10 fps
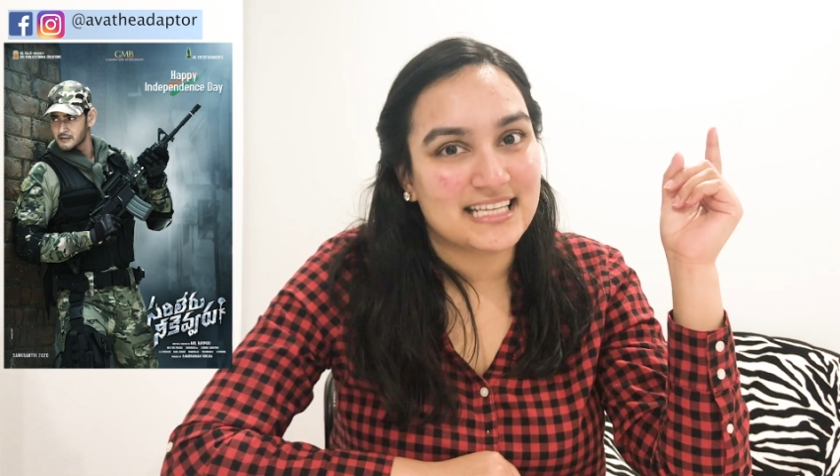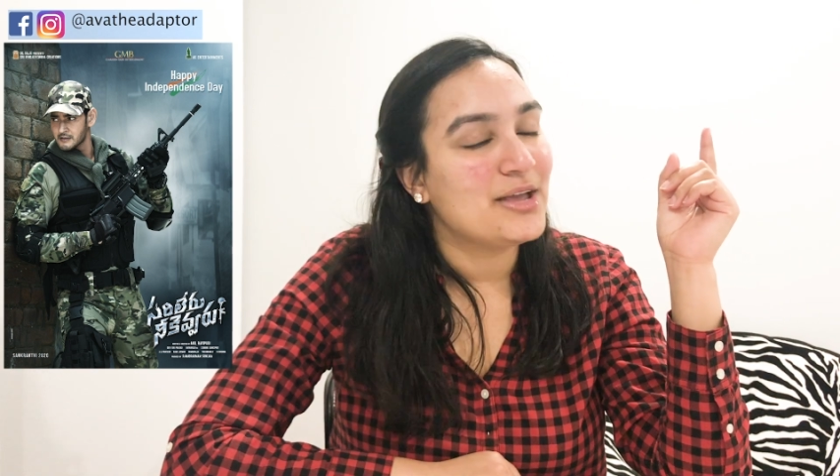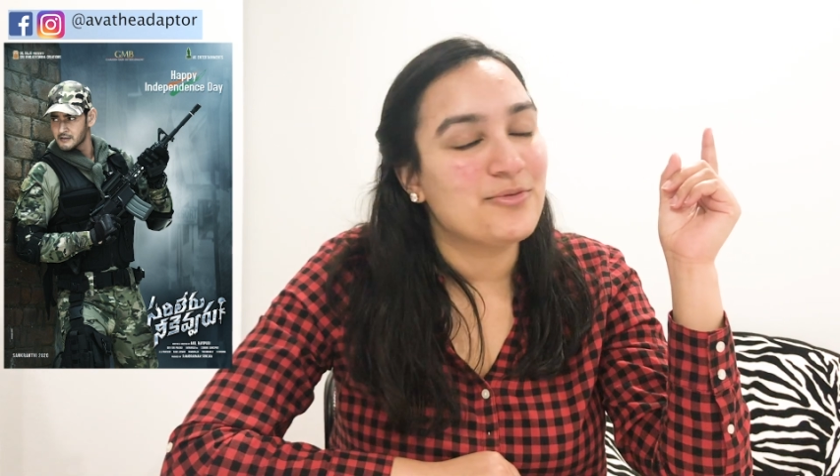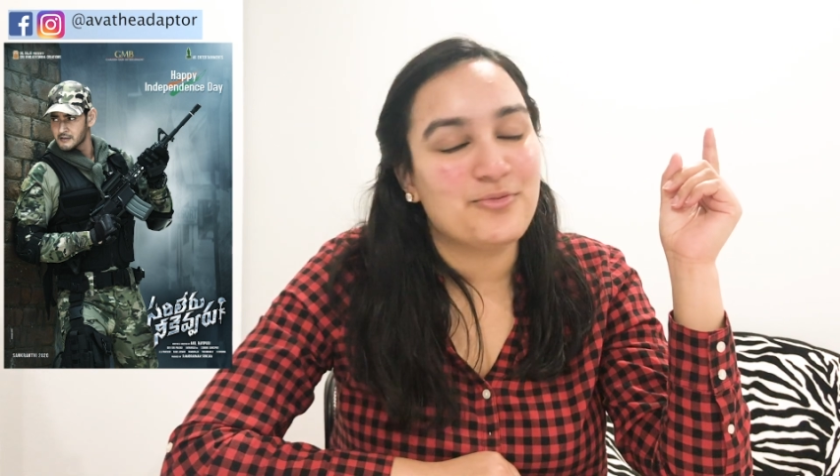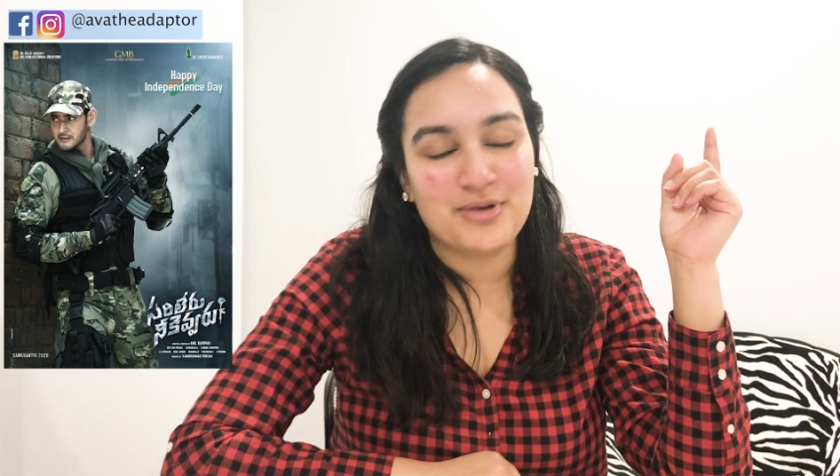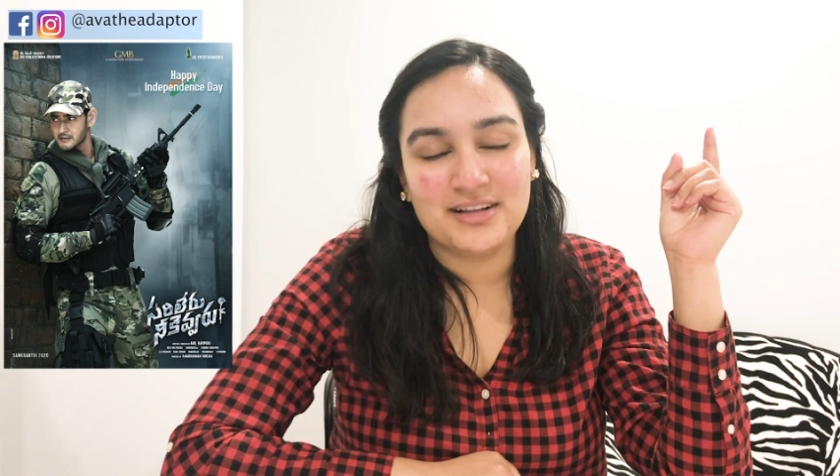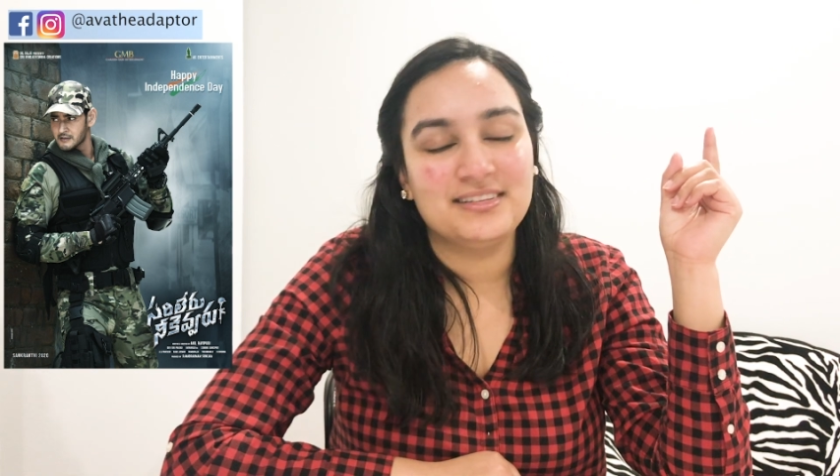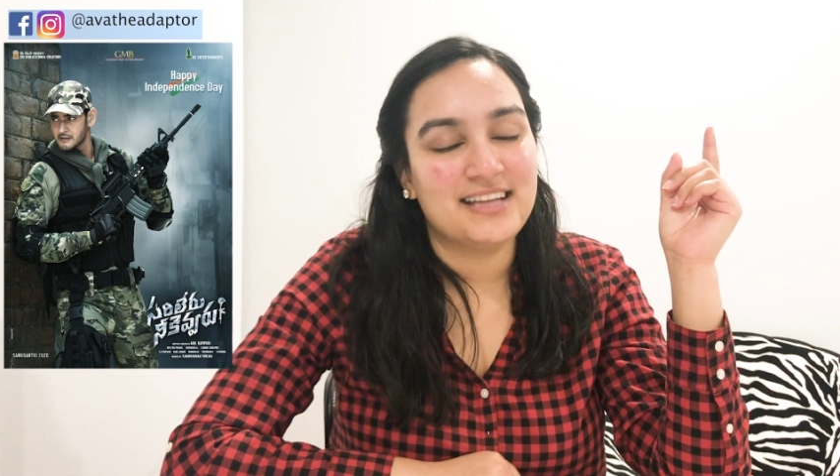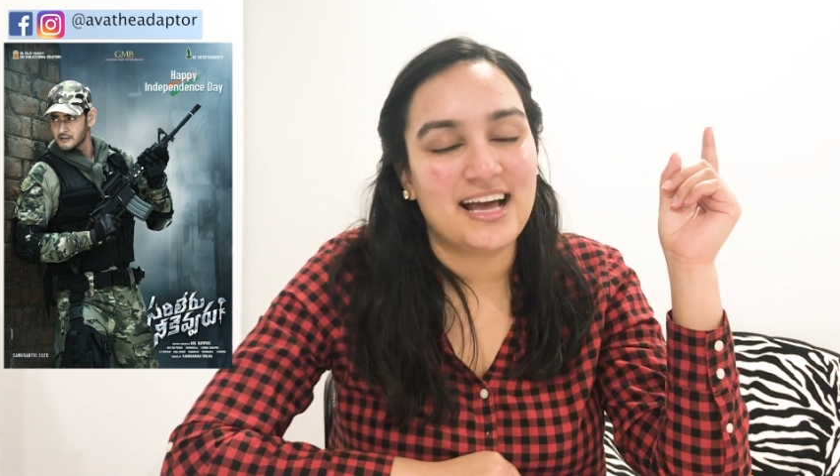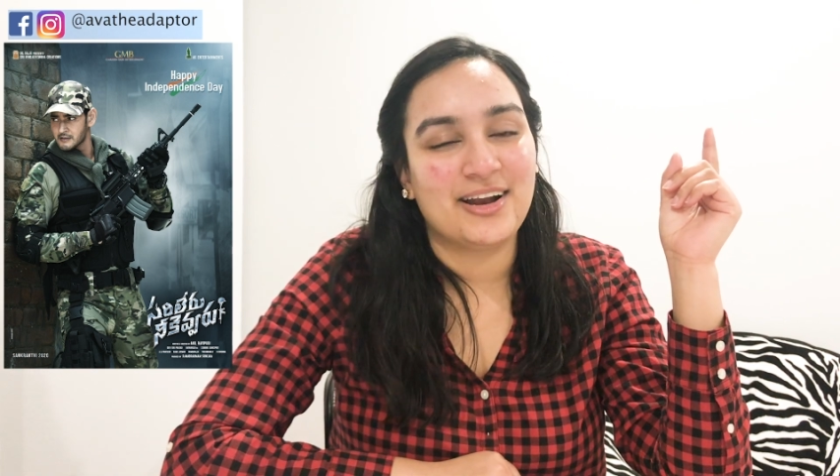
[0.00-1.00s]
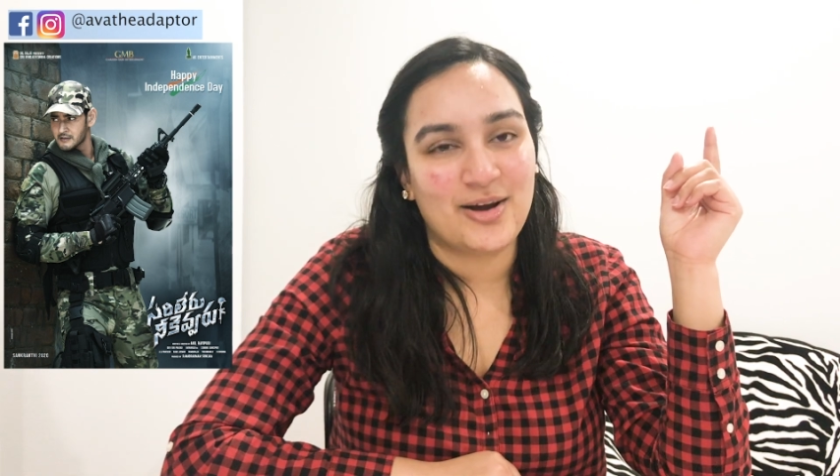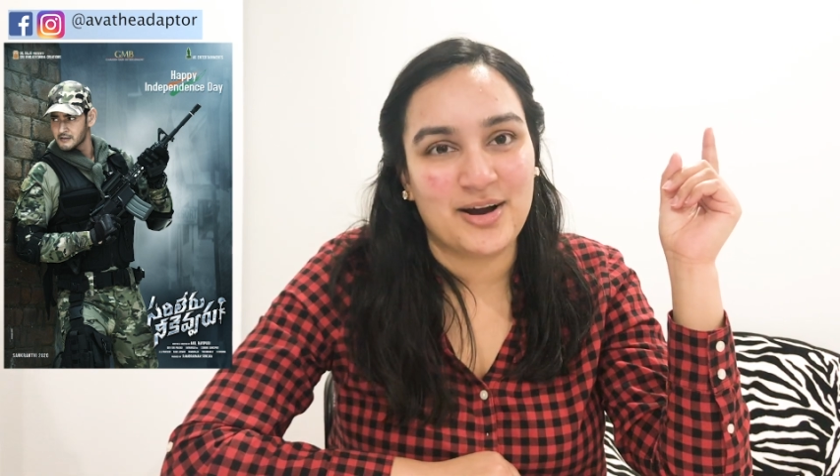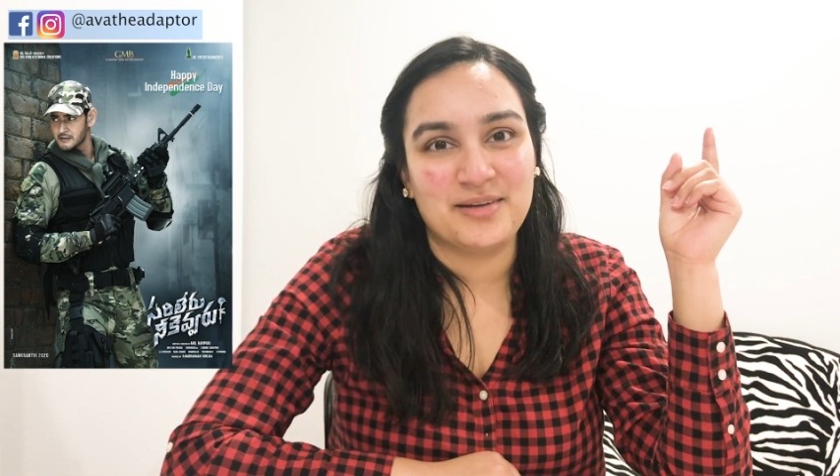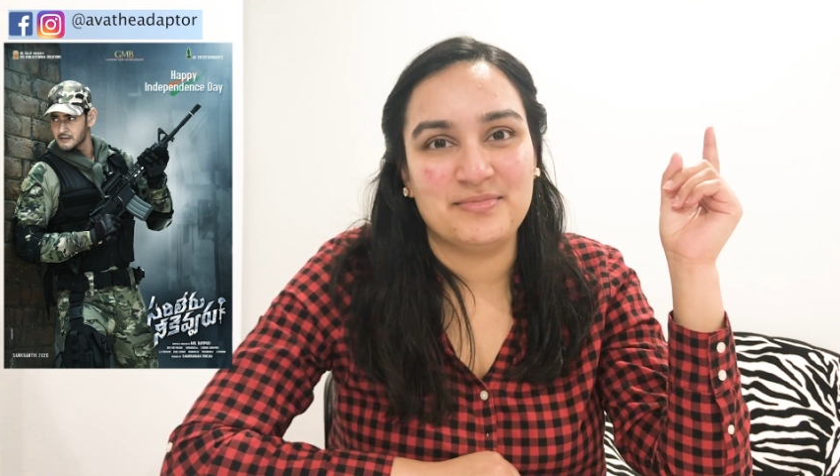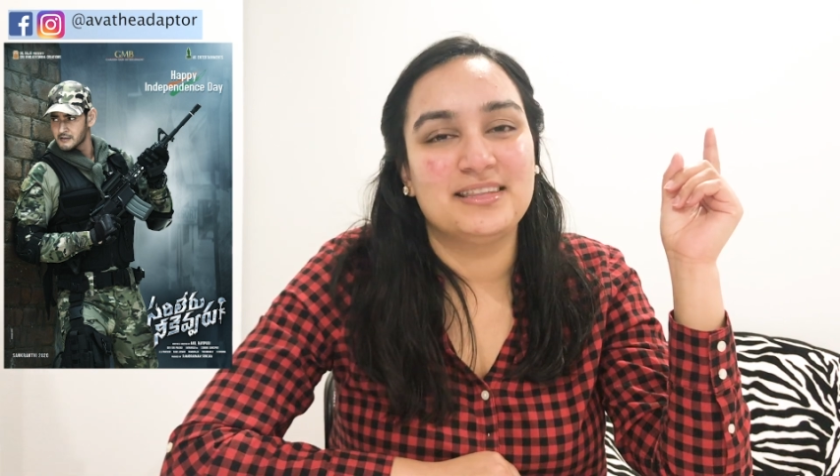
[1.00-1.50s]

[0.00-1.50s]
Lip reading: he will not harm